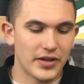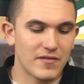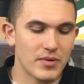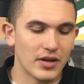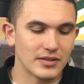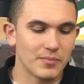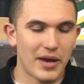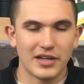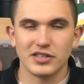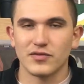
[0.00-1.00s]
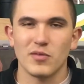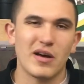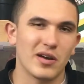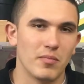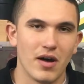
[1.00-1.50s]
they've been on some pages for
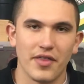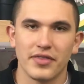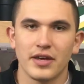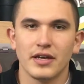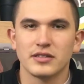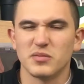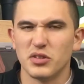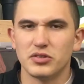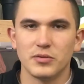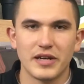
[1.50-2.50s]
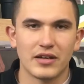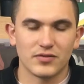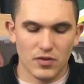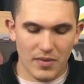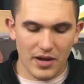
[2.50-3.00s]
about a month, some YouTube channels
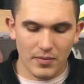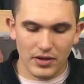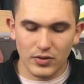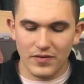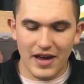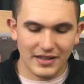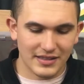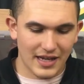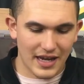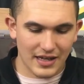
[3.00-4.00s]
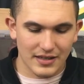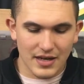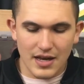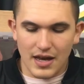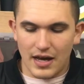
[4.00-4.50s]
for about a month who have had these in hand.
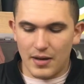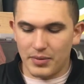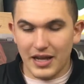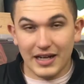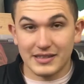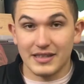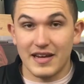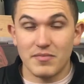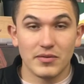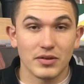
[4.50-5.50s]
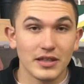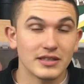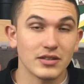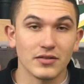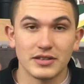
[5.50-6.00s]
Um, but like I said, they've been
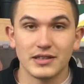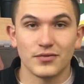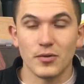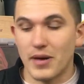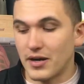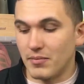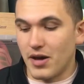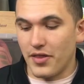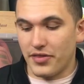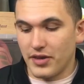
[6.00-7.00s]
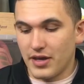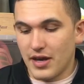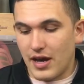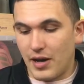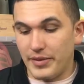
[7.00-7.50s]
releasing overseas for about a month.
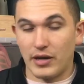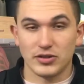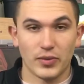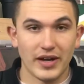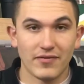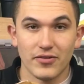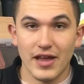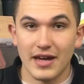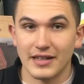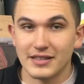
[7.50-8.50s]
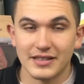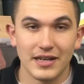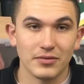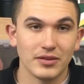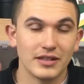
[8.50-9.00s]
Um, and I was waiting for that
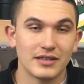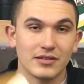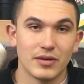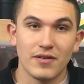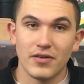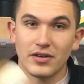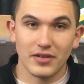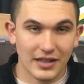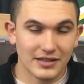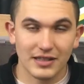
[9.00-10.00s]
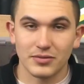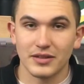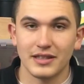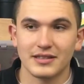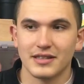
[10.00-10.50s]
in-state release. I was waiting for that United States
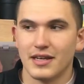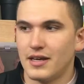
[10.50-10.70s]
release.